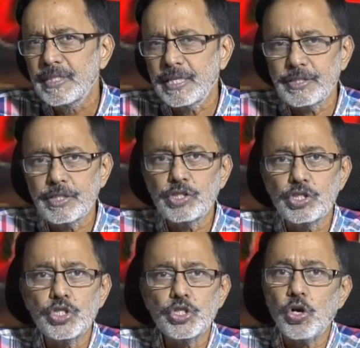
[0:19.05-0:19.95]
that it
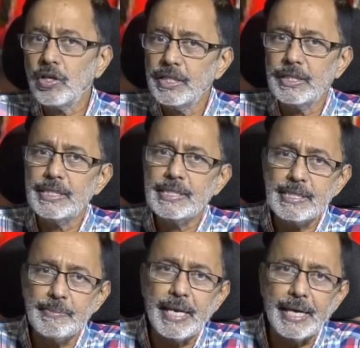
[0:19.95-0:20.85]
is shockingly
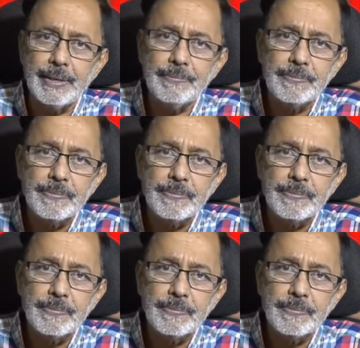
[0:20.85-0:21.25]
similar